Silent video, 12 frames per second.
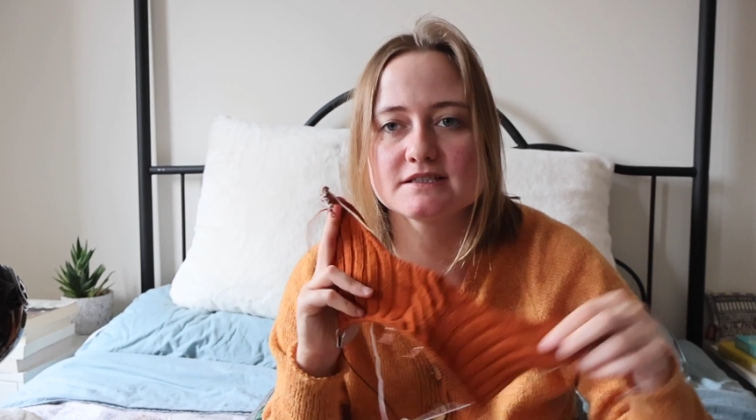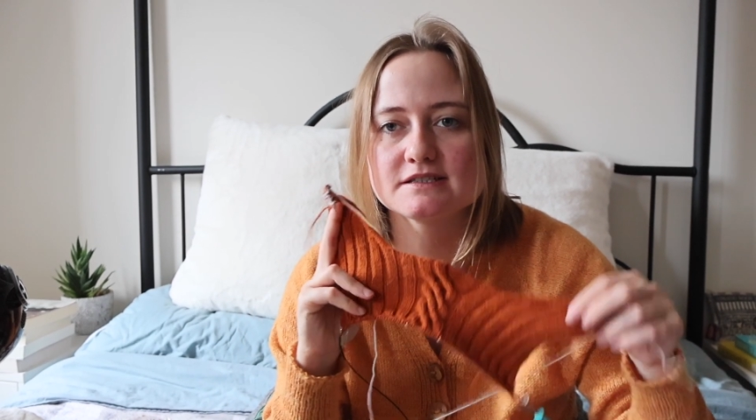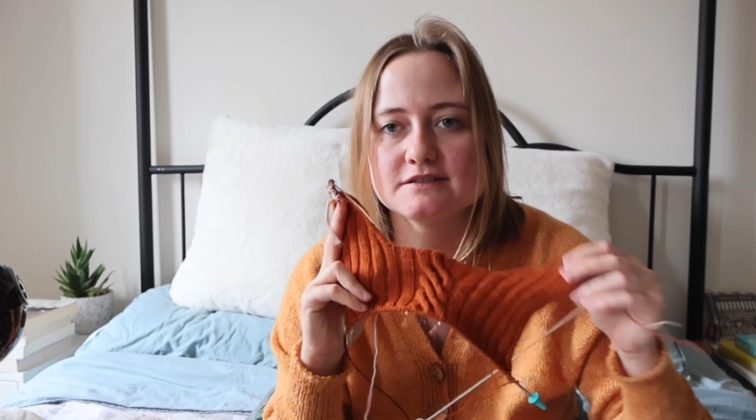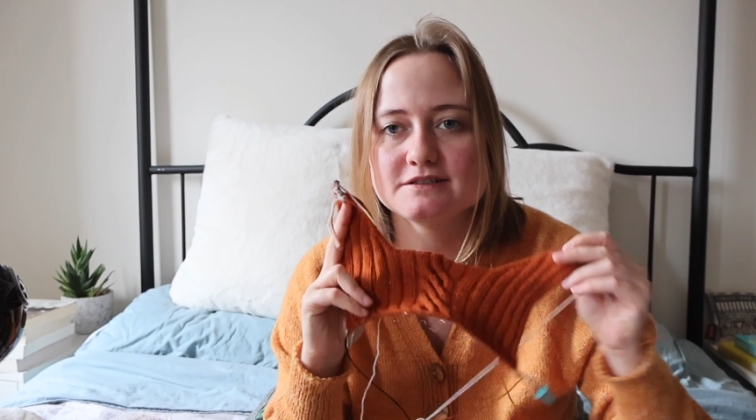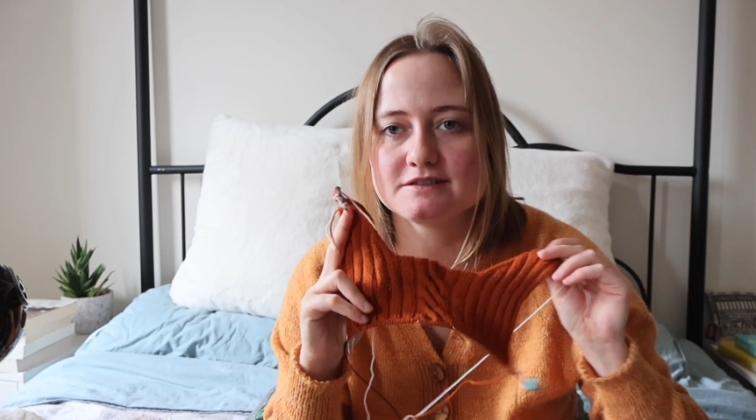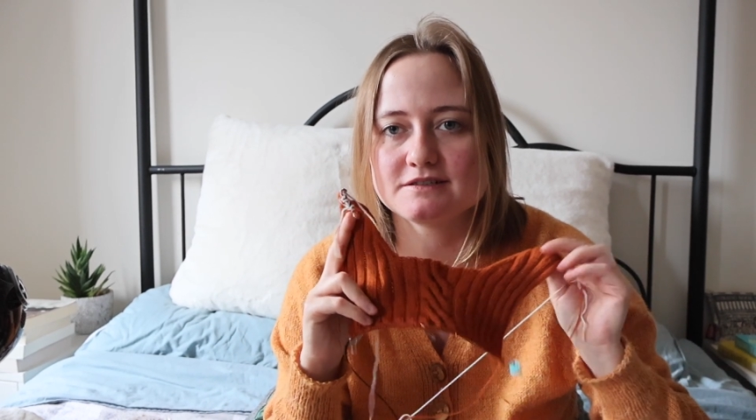
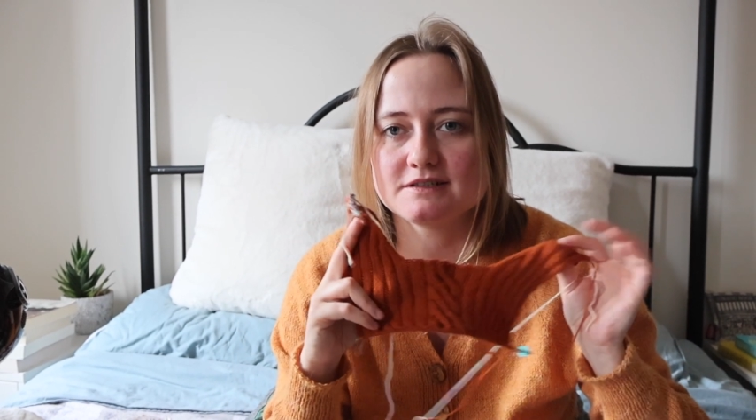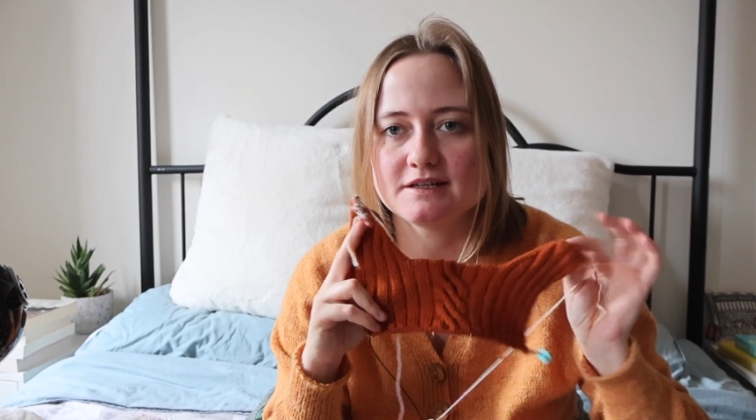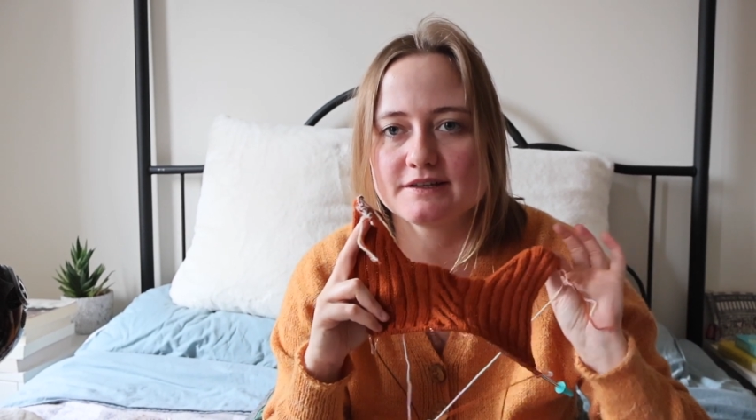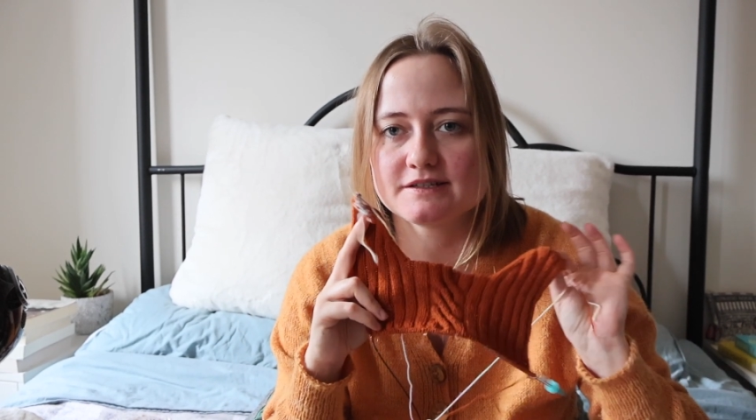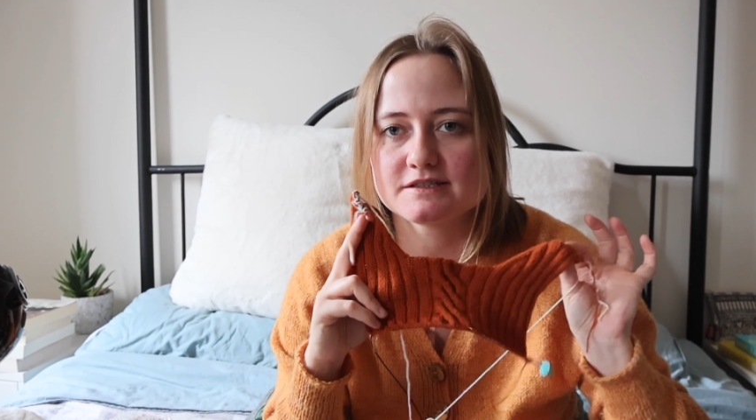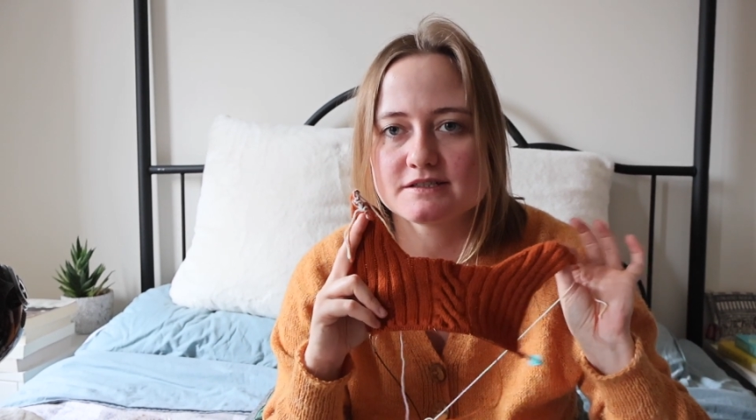so
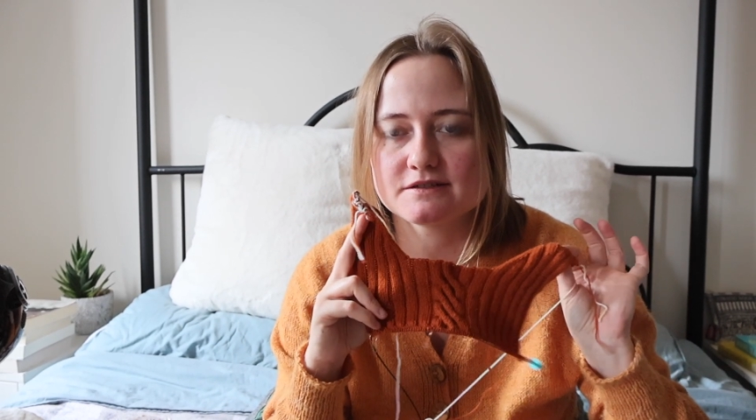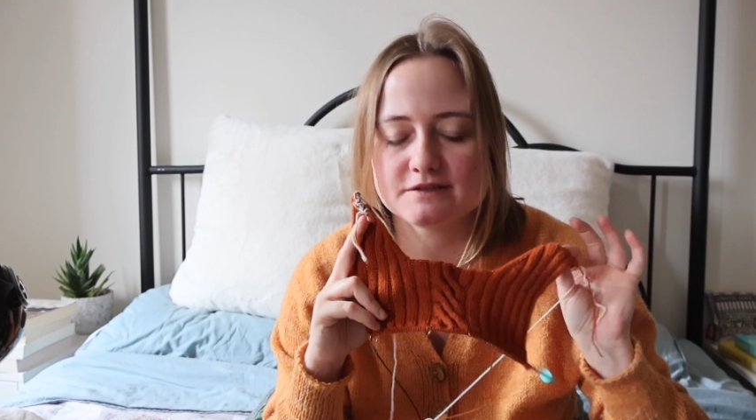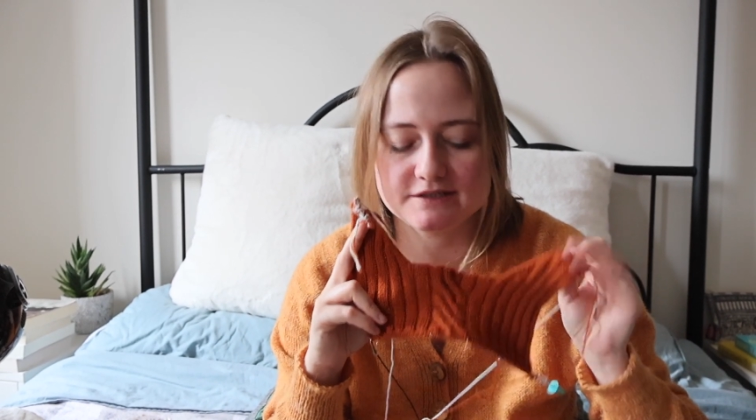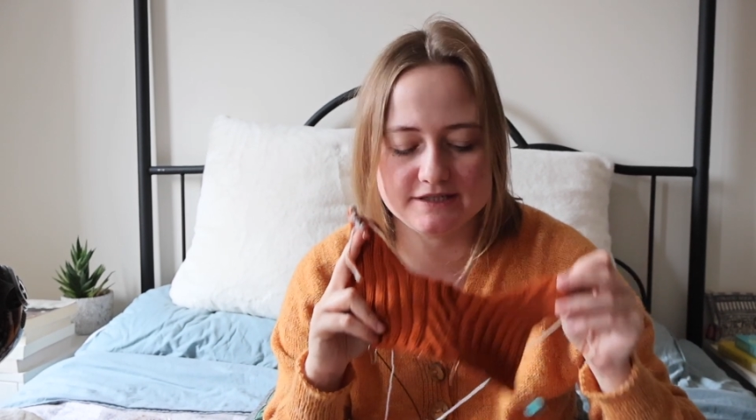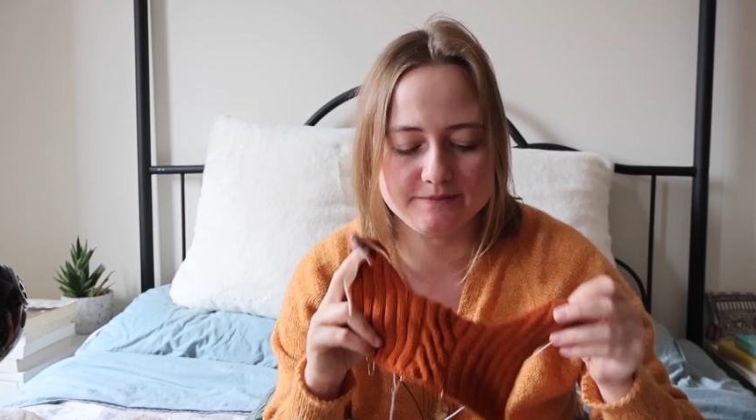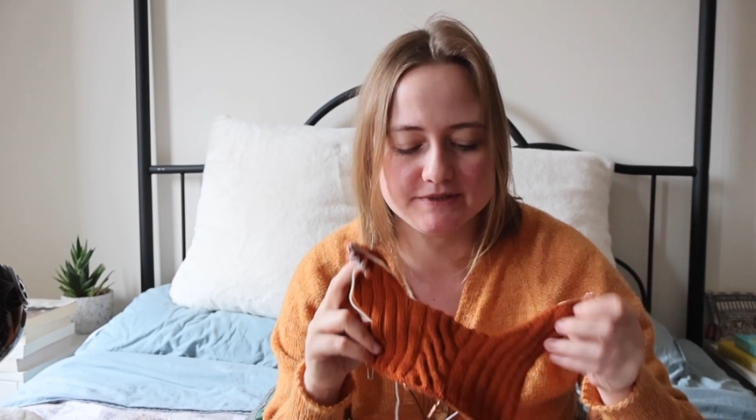this is gonna
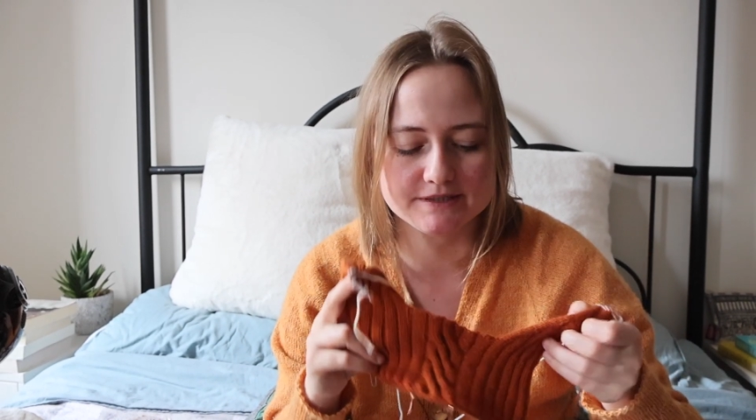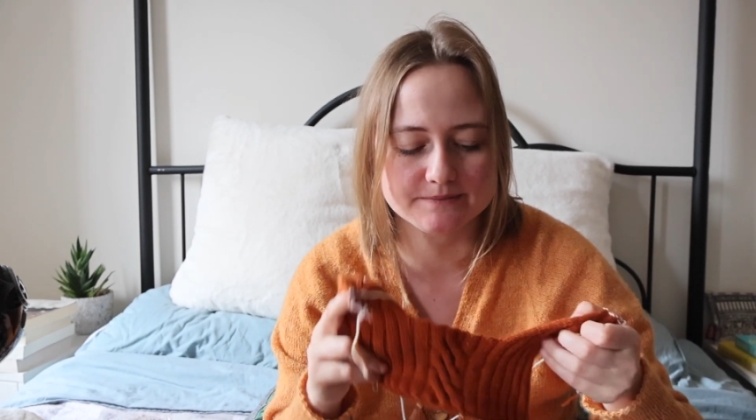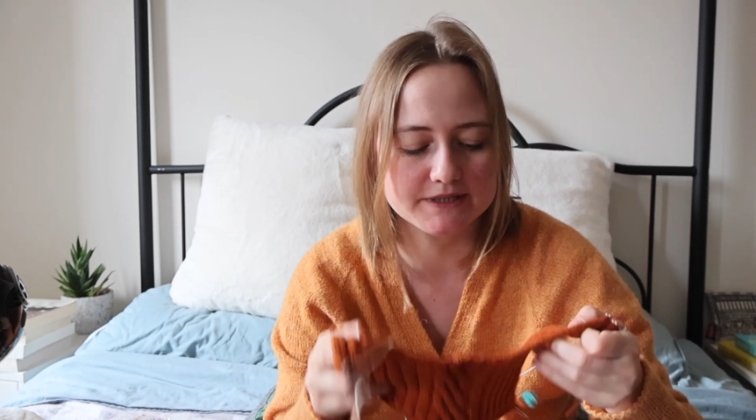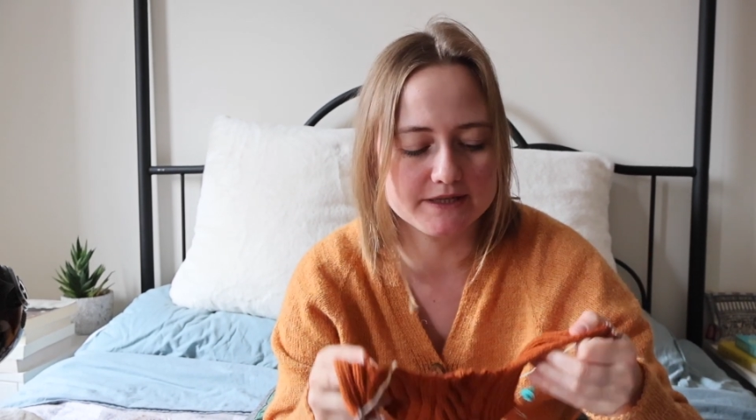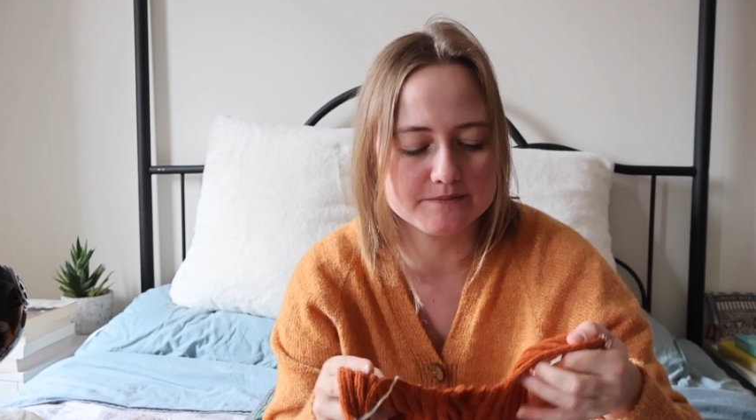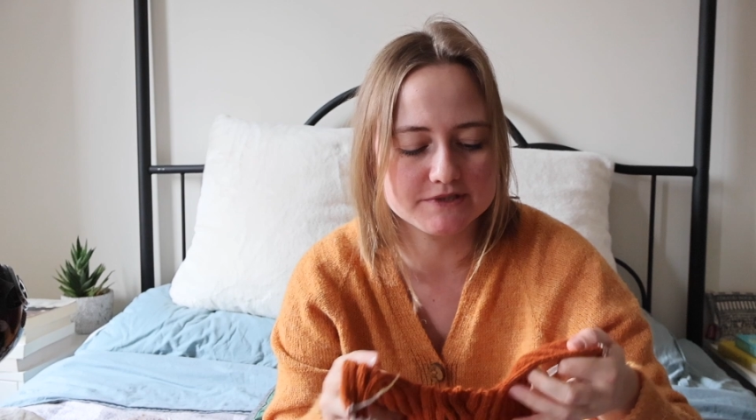take me some
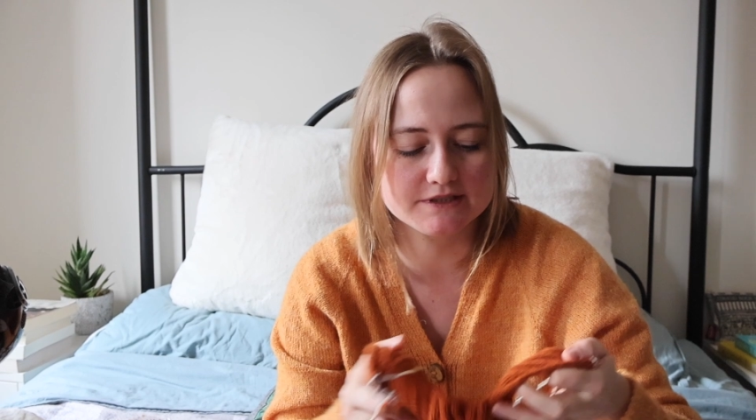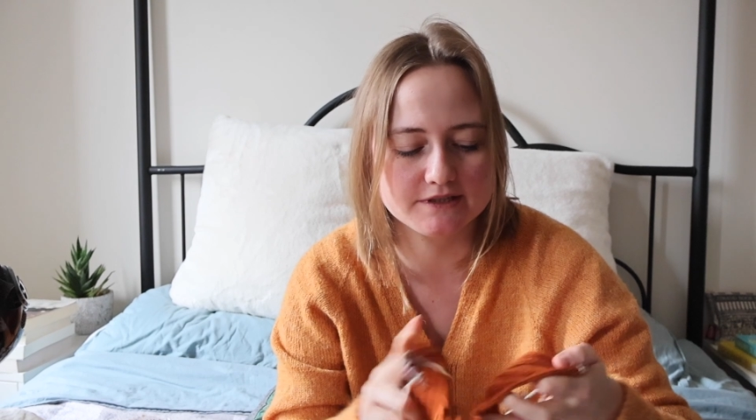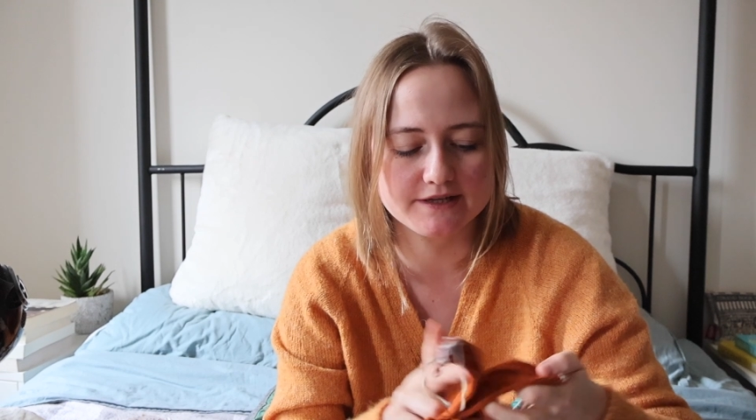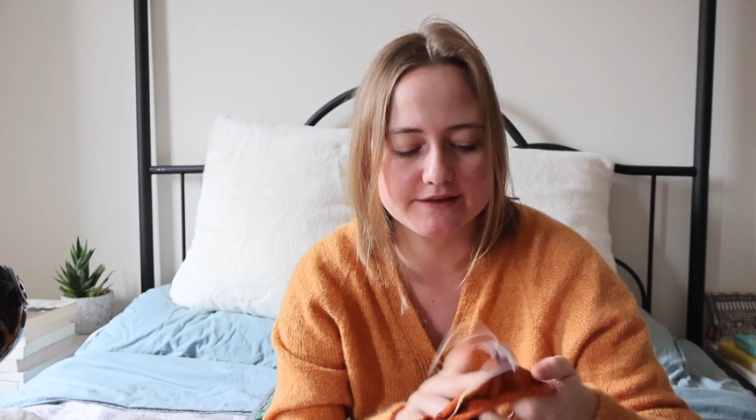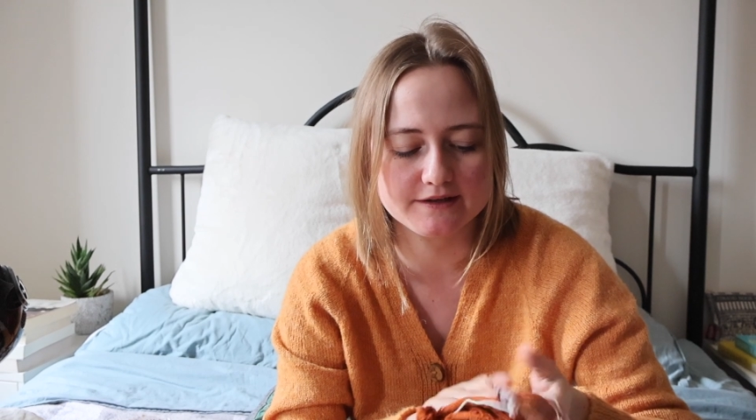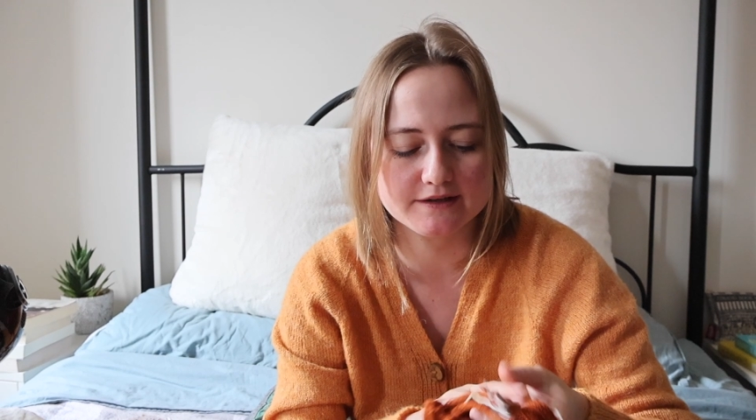time still,
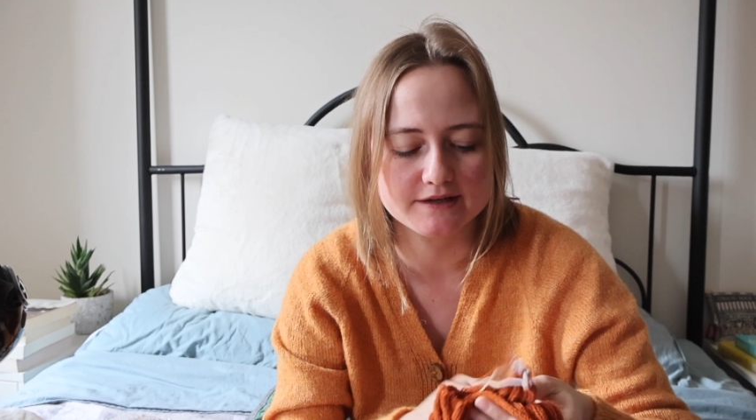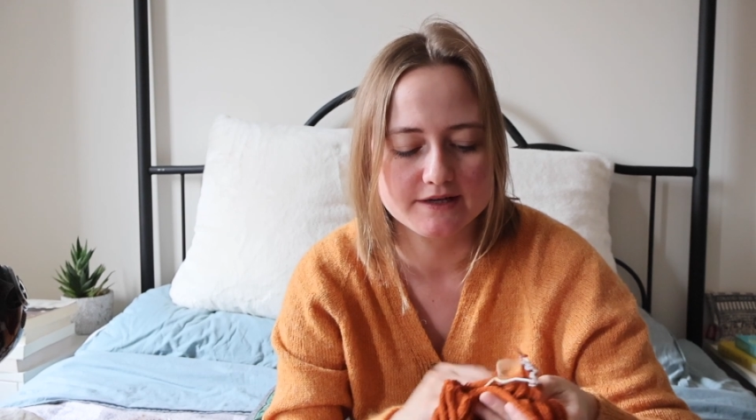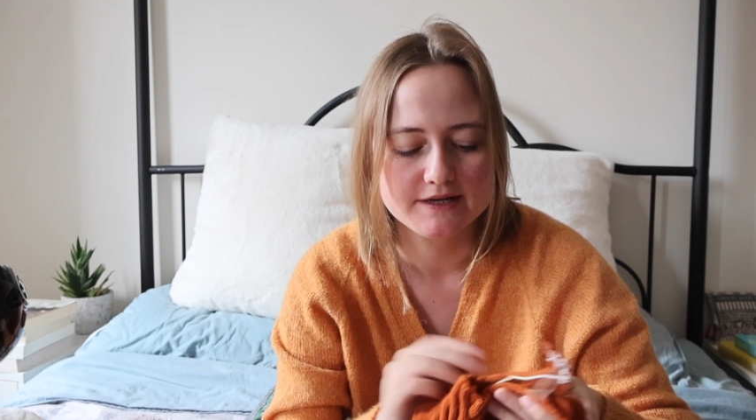I think.